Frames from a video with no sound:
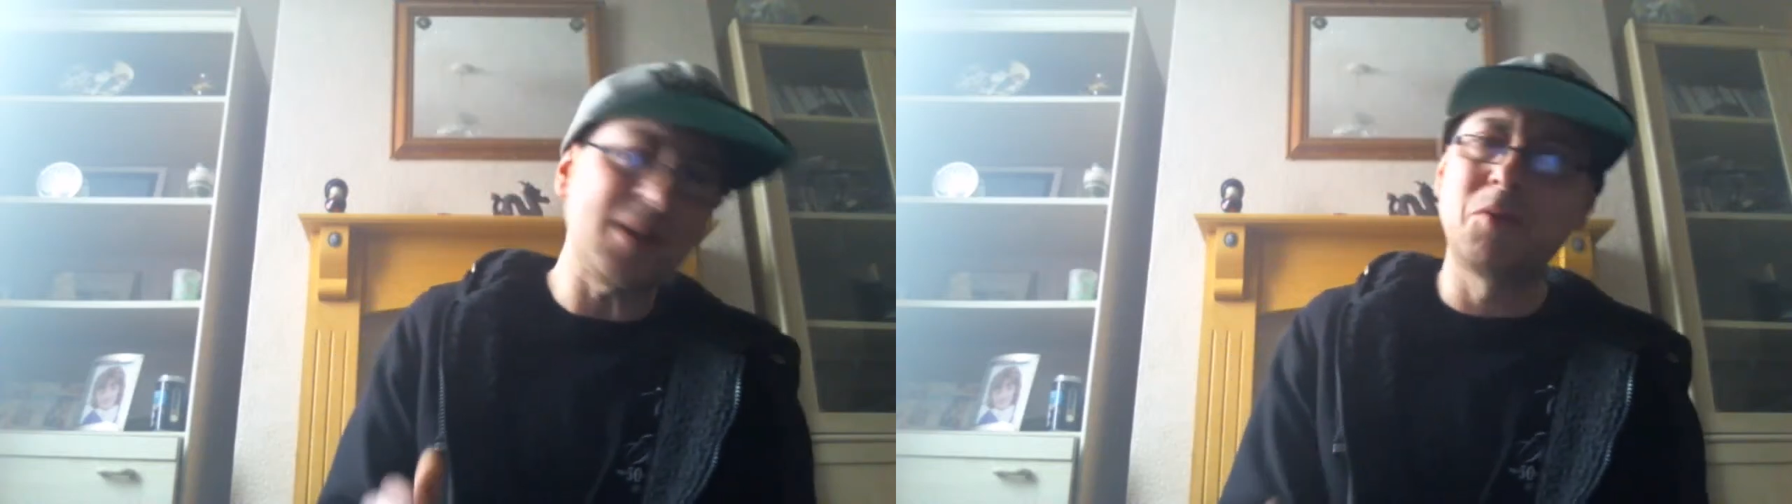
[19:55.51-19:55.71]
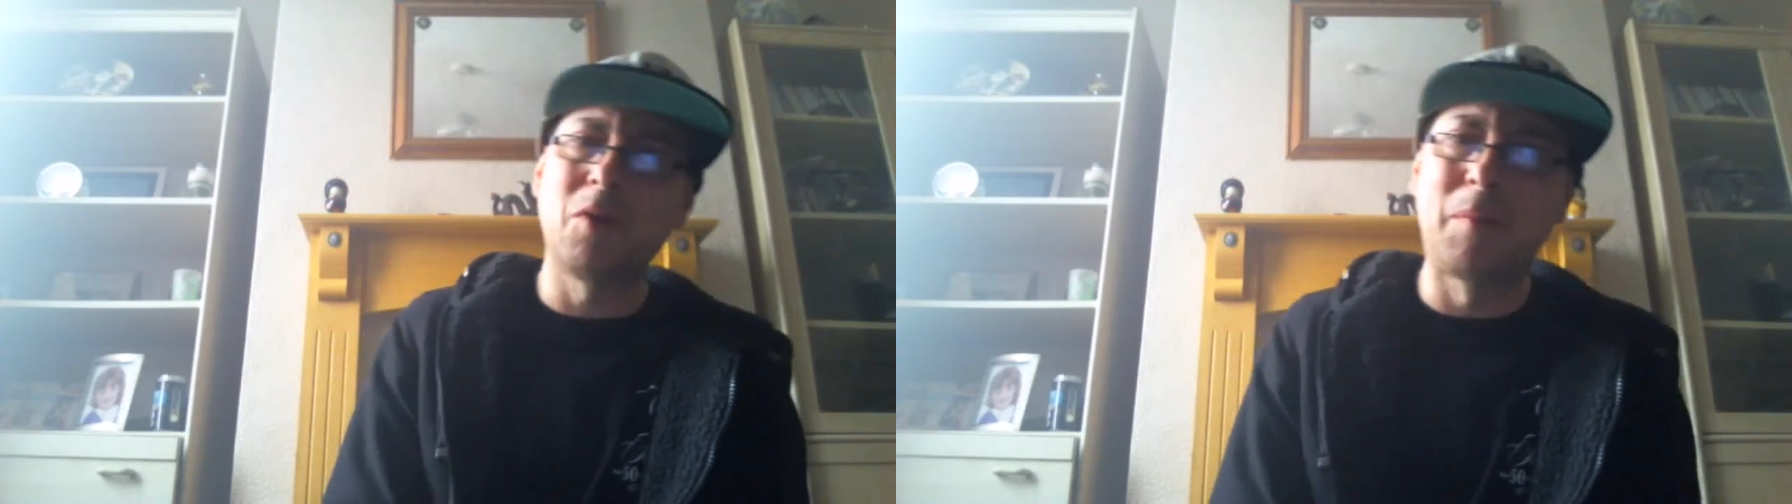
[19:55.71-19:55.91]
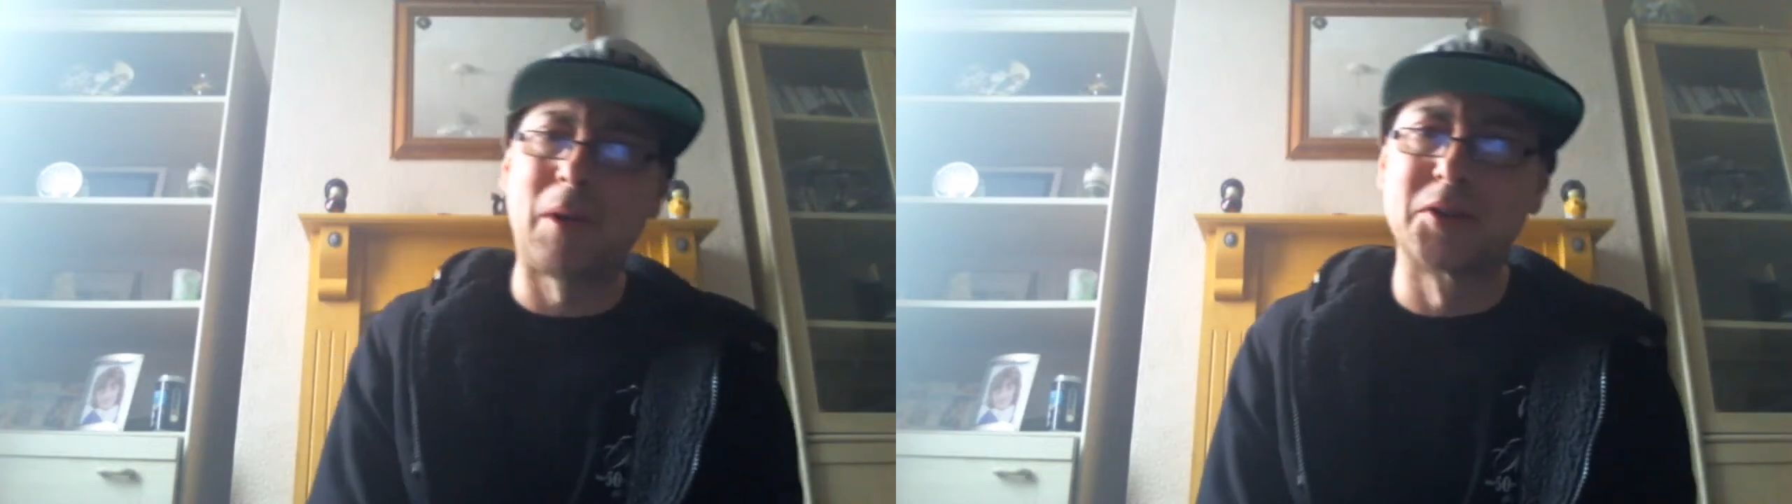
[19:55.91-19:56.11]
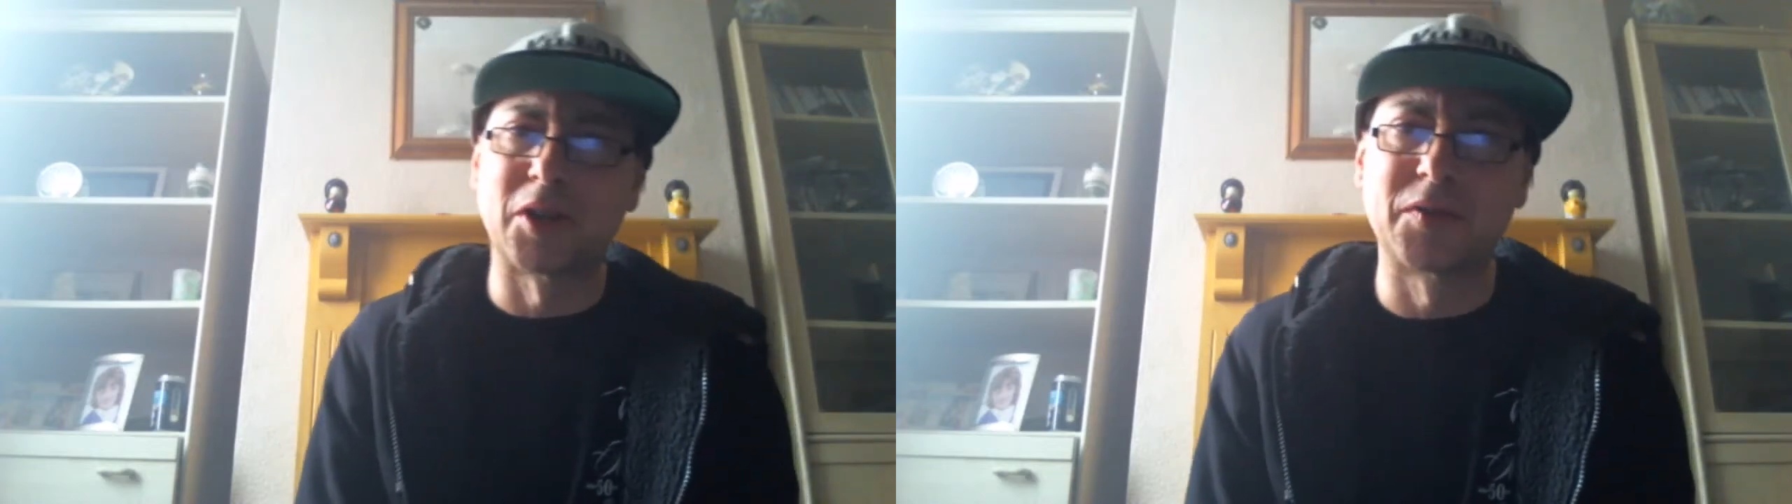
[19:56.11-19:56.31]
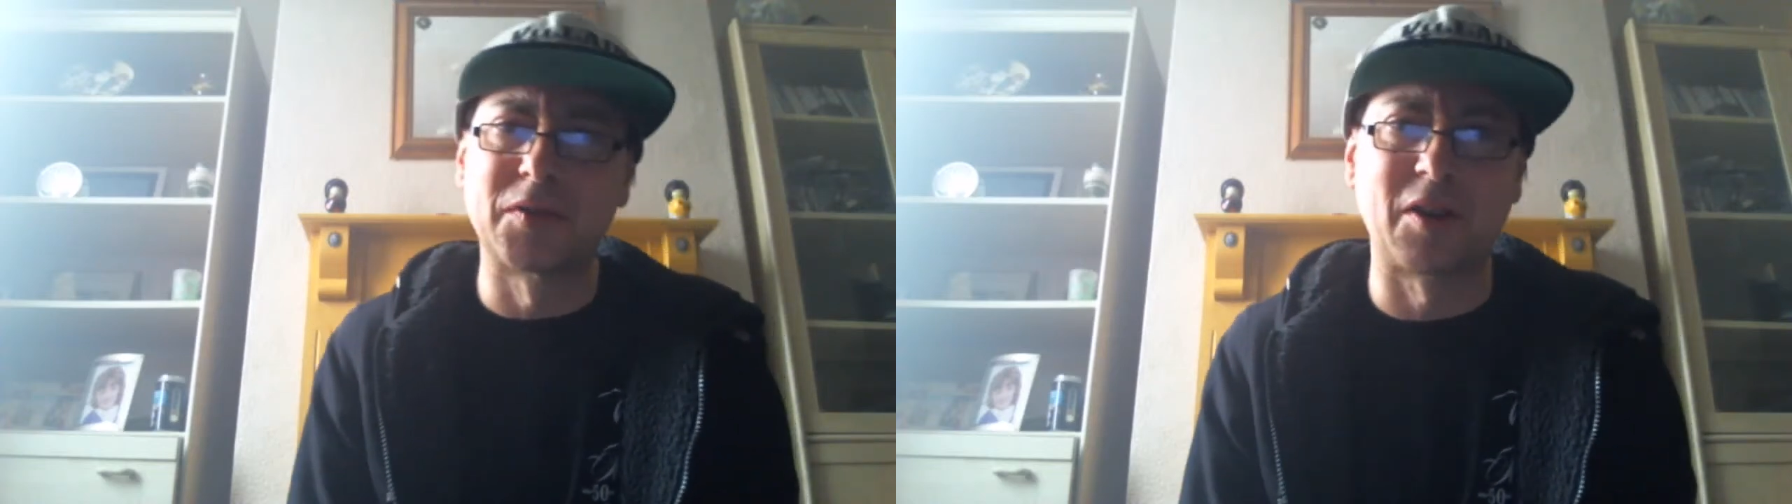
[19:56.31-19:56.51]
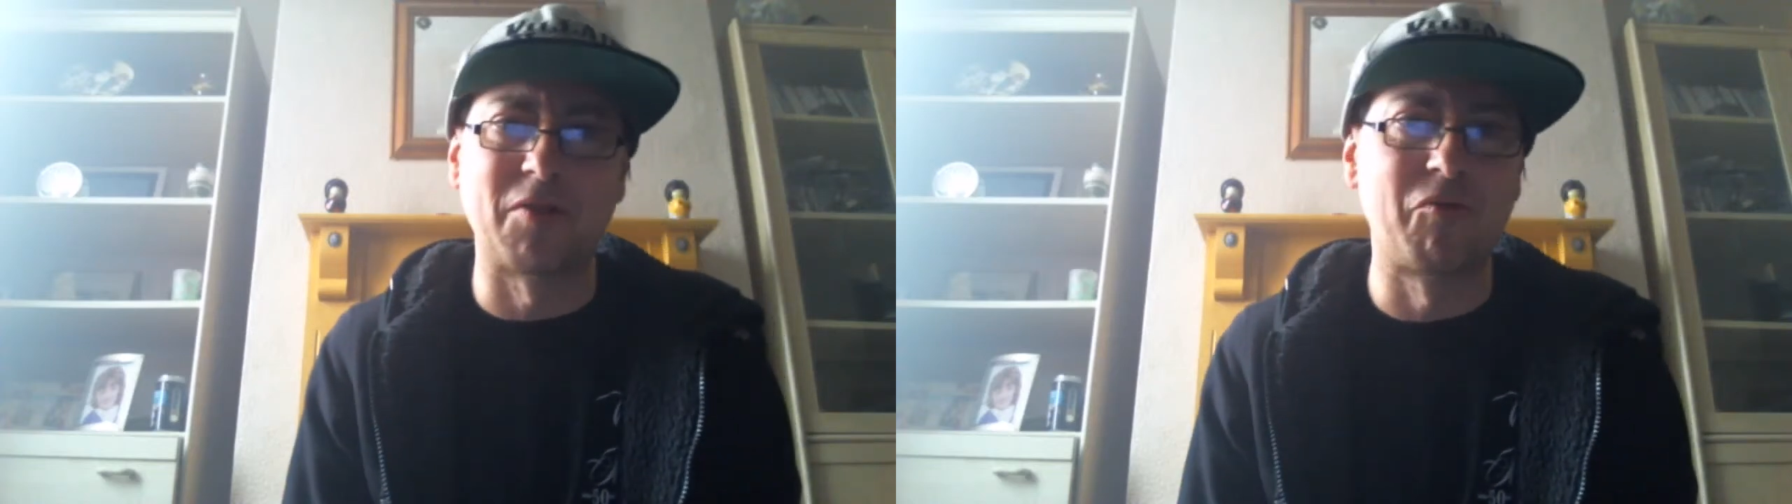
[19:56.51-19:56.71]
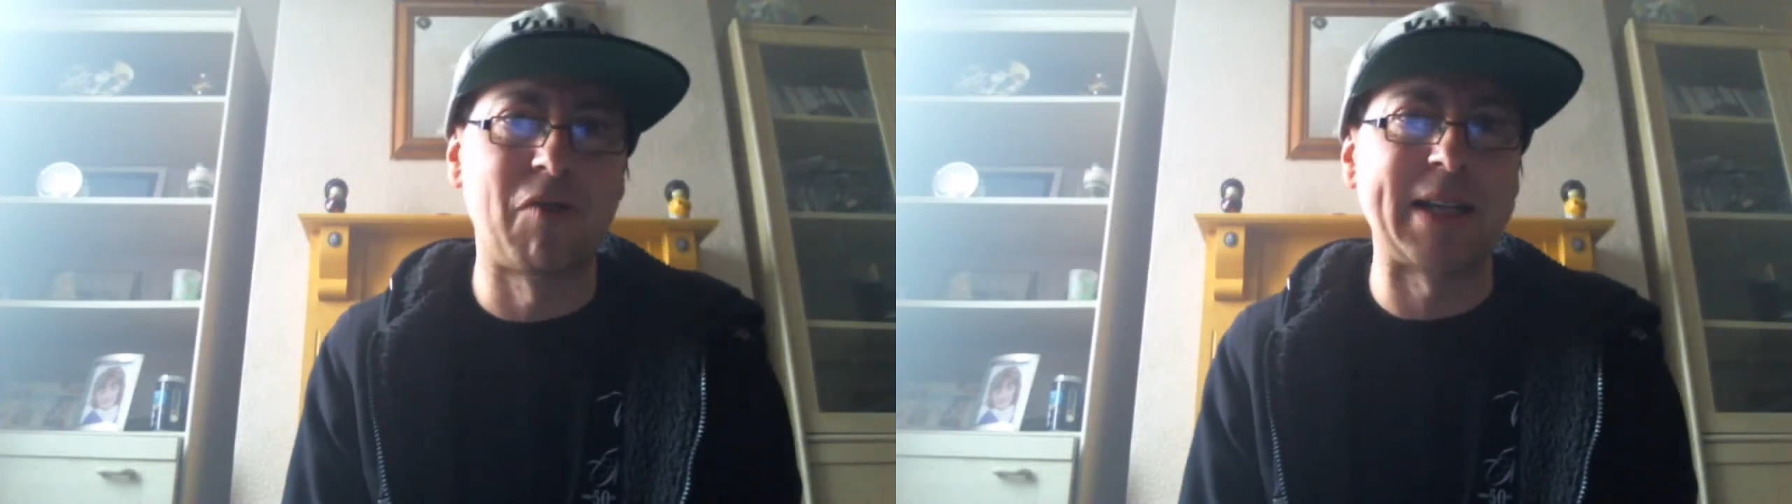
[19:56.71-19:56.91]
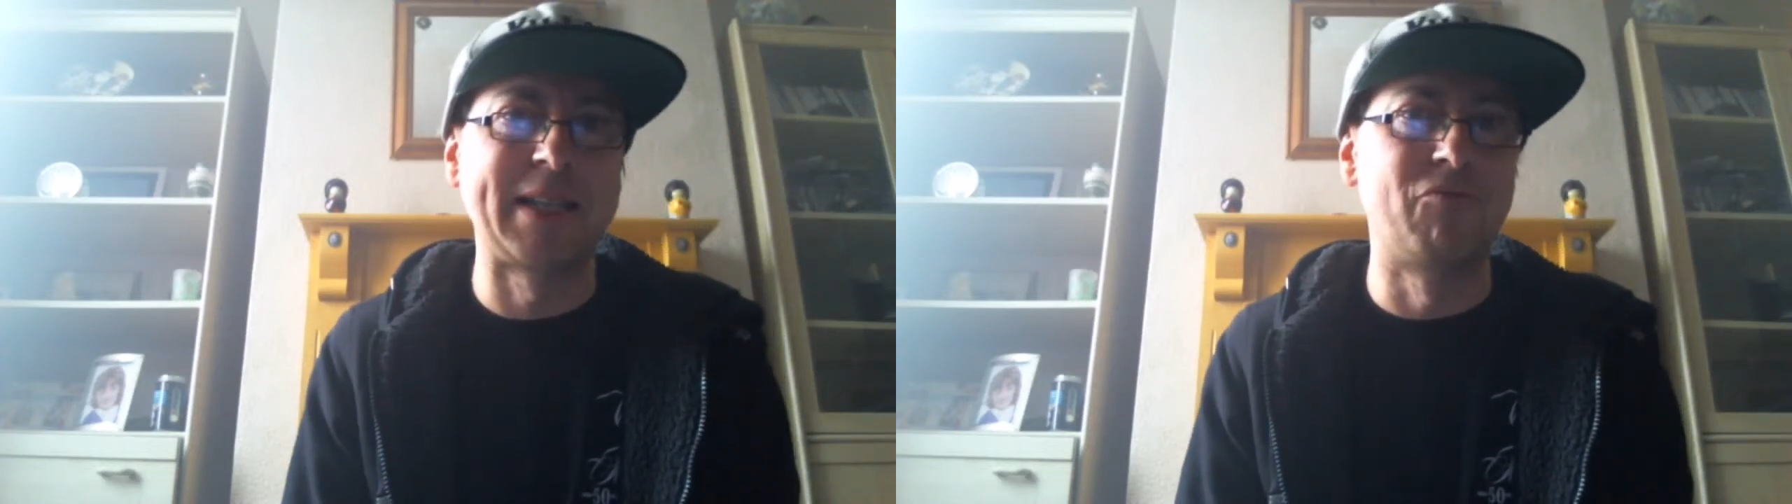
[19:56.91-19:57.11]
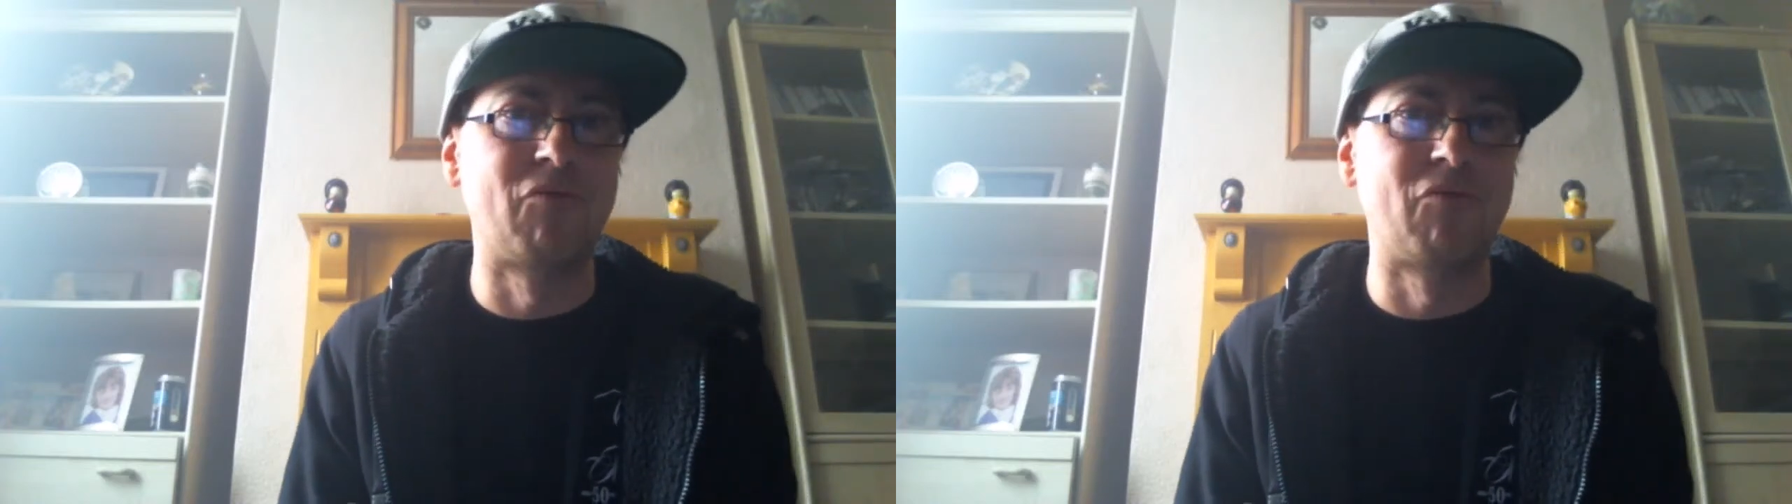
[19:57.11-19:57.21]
So I apologise for the sort of ranty